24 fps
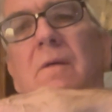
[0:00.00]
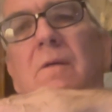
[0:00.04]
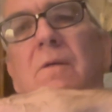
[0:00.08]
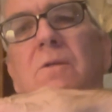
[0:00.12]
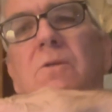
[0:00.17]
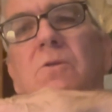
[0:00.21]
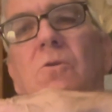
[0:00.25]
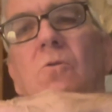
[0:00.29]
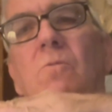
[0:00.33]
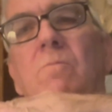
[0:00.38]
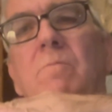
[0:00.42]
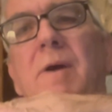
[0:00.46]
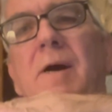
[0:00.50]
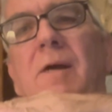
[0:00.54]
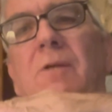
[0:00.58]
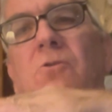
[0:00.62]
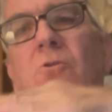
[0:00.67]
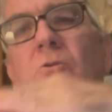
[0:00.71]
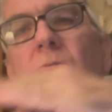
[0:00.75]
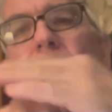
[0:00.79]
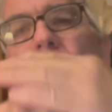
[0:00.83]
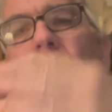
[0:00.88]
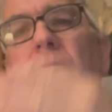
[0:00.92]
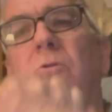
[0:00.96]
So
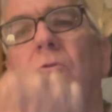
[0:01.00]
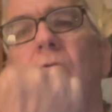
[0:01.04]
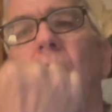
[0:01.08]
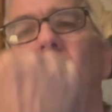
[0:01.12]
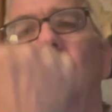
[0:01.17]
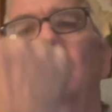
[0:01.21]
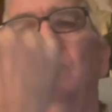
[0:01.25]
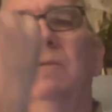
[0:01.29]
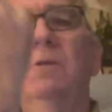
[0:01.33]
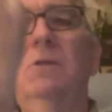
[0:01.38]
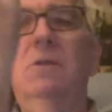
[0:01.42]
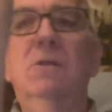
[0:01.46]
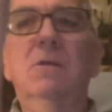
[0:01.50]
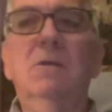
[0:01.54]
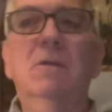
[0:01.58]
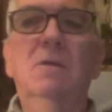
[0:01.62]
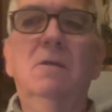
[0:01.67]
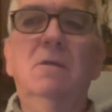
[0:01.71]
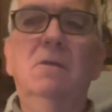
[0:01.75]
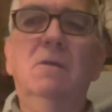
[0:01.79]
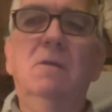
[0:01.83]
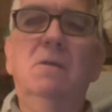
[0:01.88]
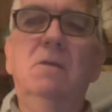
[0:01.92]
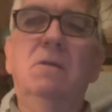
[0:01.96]
mantle plumes,
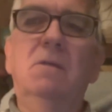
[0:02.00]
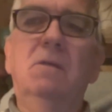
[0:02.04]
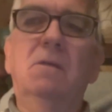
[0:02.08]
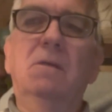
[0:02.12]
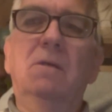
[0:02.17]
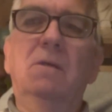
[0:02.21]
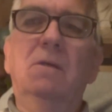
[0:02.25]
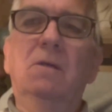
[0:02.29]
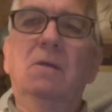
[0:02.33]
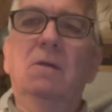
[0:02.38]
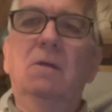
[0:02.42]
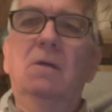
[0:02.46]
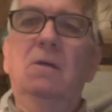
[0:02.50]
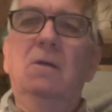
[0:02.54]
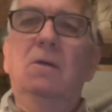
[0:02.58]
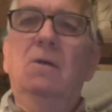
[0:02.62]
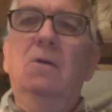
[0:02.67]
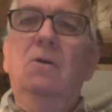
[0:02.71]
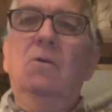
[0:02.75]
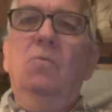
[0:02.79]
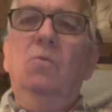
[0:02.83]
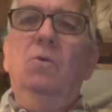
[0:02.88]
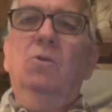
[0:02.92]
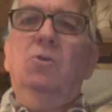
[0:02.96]

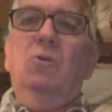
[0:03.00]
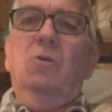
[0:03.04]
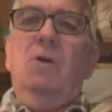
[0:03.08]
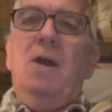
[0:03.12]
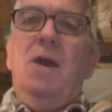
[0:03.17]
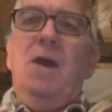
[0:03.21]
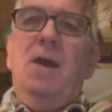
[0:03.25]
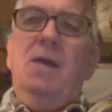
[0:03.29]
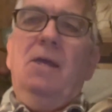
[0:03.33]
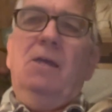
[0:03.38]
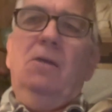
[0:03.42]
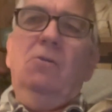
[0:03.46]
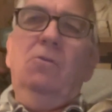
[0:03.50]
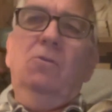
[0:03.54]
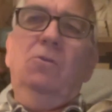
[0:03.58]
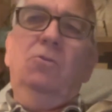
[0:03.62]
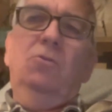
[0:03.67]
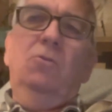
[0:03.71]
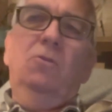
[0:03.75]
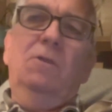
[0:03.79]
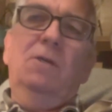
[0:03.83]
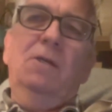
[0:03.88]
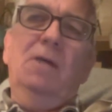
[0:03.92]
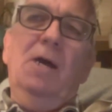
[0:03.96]
which are anchored
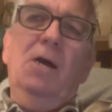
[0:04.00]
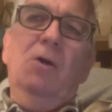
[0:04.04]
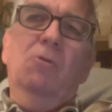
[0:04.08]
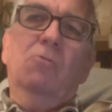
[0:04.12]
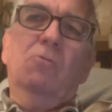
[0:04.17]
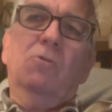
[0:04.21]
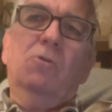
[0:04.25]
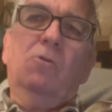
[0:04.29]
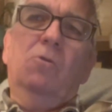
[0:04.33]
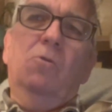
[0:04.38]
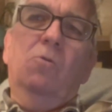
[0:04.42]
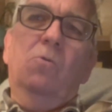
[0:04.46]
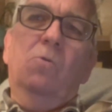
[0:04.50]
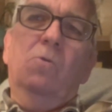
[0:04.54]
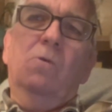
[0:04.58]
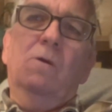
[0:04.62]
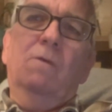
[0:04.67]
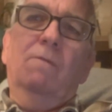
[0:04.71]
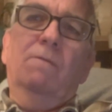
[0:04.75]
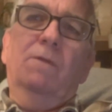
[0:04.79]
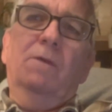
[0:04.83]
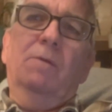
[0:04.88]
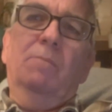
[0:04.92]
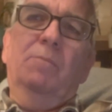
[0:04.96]
to the outer core
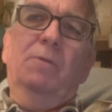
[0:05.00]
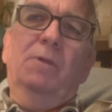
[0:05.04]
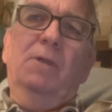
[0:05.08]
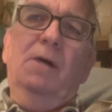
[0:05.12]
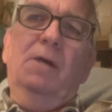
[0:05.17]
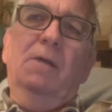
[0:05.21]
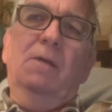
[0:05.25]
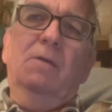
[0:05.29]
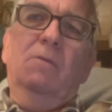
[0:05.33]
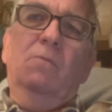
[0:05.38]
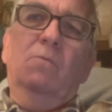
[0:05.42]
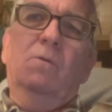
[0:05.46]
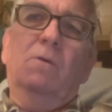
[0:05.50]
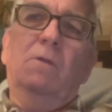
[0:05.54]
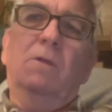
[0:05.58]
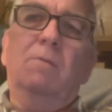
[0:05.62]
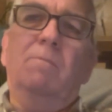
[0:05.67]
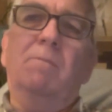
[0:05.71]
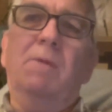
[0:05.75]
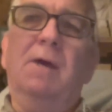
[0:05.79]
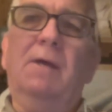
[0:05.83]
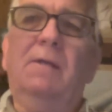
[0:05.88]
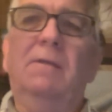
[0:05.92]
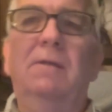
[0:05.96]
of the planet where the
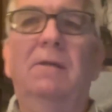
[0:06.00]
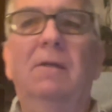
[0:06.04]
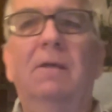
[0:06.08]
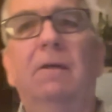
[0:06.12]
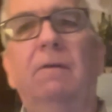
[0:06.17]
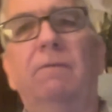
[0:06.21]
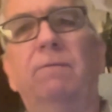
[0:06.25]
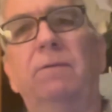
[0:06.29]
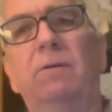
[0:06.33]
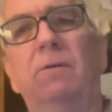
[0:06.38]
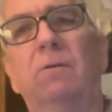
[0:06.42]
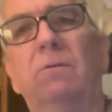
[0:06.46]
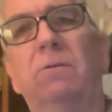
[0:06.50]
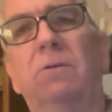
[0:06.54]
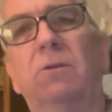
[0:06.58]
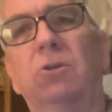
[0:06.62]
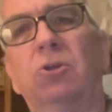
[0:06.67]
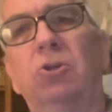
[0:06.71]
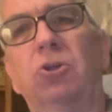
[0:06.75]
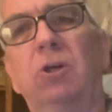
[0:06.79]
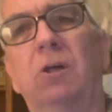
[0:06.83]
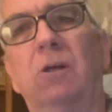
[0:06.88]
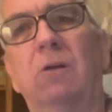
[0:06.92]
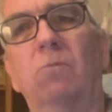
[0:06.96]
magnetic field is
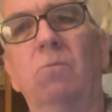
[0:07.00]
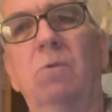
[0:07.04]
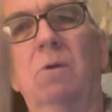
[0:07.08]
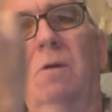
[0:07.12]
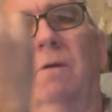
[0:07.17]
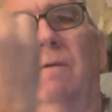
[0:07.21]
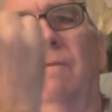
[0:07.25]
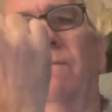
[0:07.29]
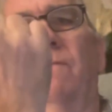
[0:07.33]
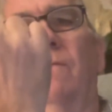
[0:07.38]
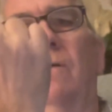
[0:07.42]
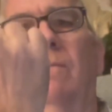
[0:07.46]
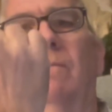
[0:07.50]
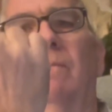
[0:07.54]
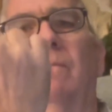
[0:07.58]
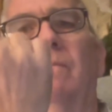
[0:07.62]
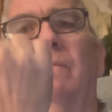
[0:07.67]
generated from,